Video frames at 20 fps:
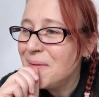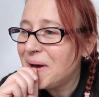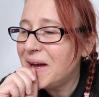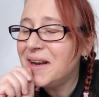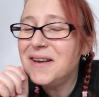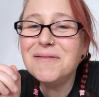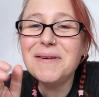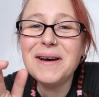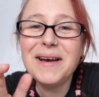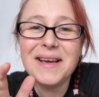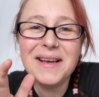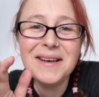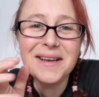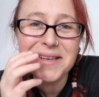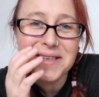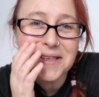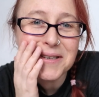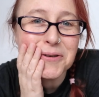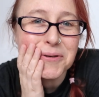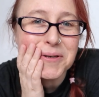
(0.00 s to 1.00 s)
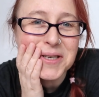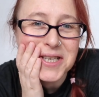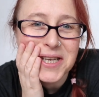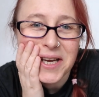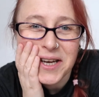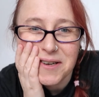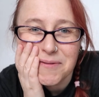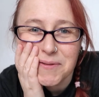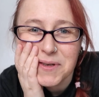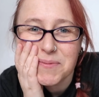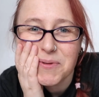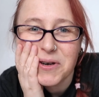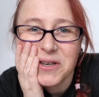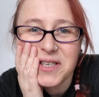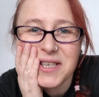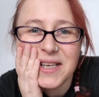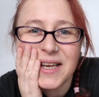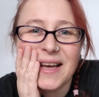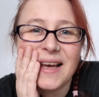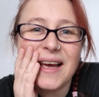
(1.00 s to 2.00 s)
But anyway, a lady called Jane was
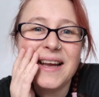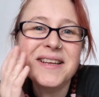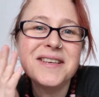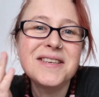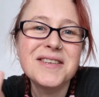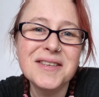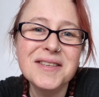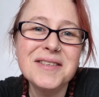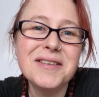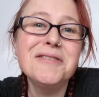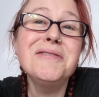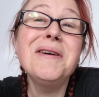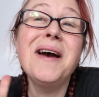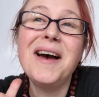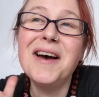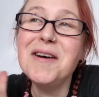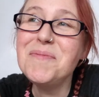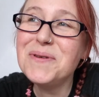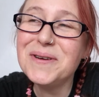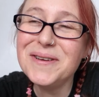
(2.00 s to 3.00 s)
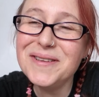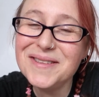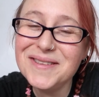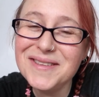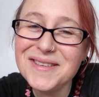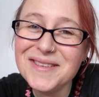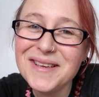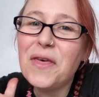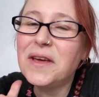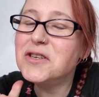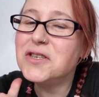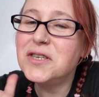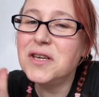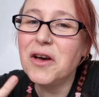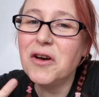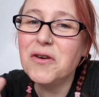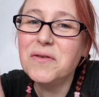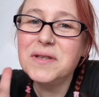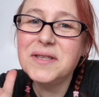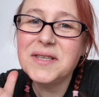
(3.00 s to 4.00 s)
watching, and it just so happens that
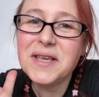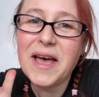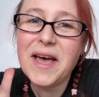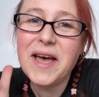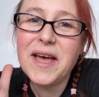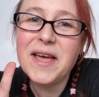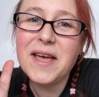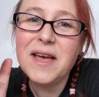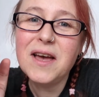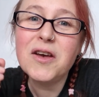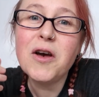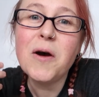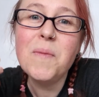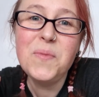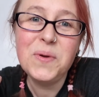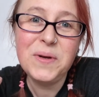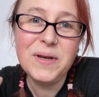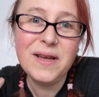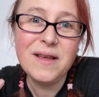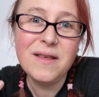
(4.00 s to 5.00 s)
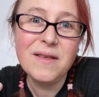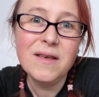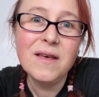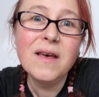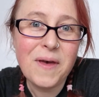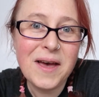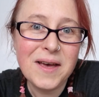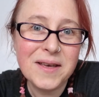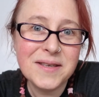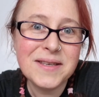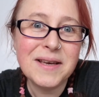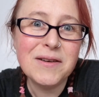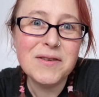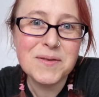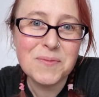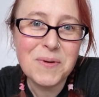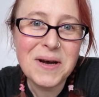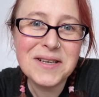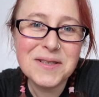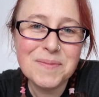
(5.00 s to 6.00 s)
she owns a company that
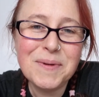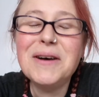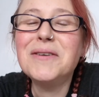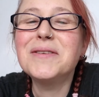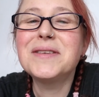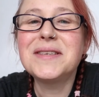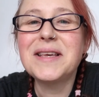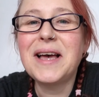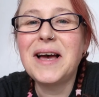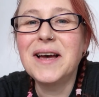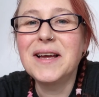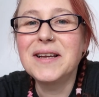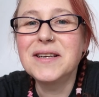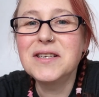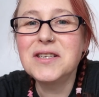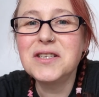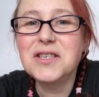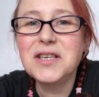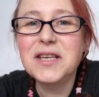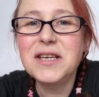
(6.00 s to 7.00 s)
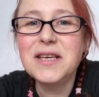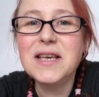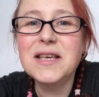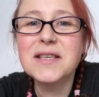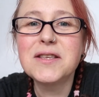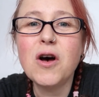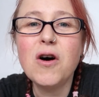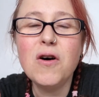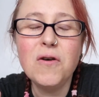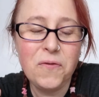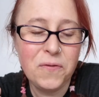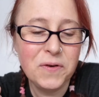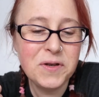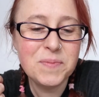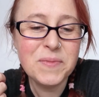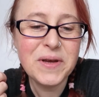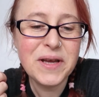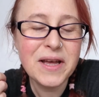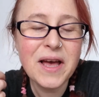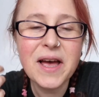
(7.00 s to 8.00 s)
sells wax melts, and she has
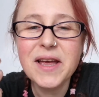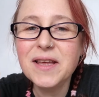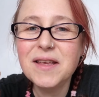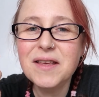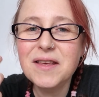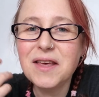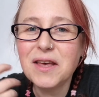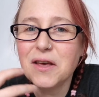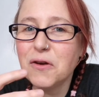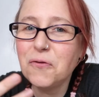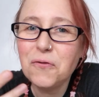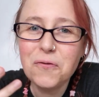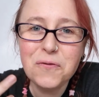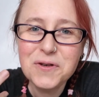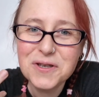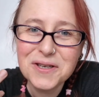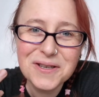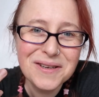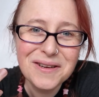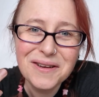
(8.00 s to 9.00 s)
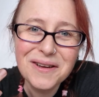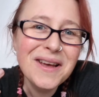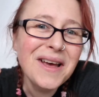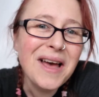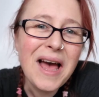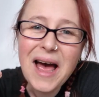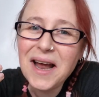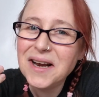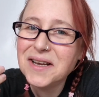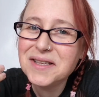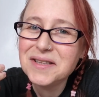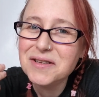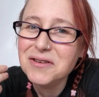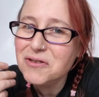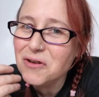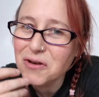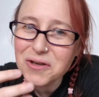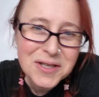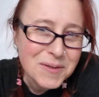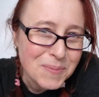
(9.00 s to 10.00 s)
offered me a gift. And it's
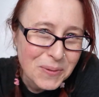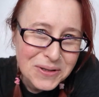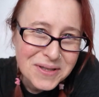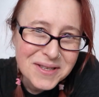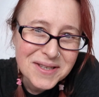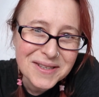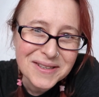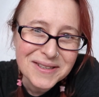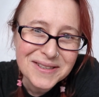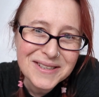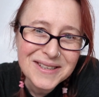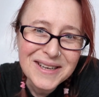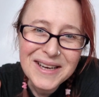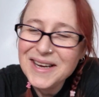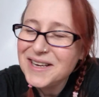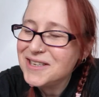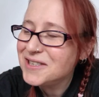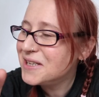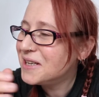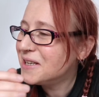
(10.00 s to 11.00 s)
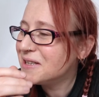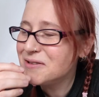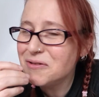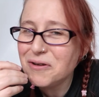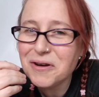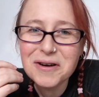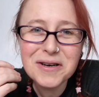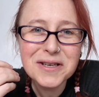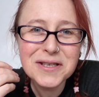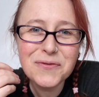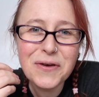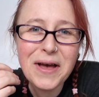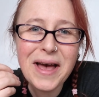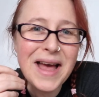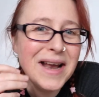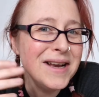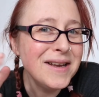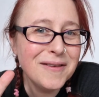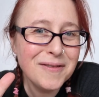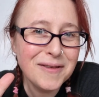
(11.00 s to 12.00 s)
not sponsored. She has not asked for
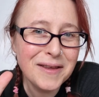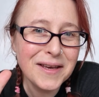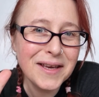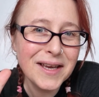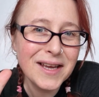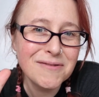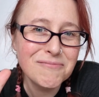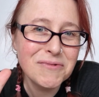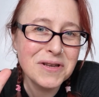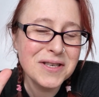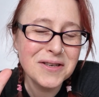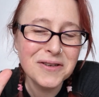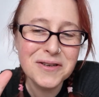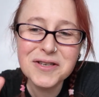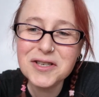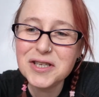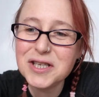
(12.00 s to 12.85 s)
anything in return.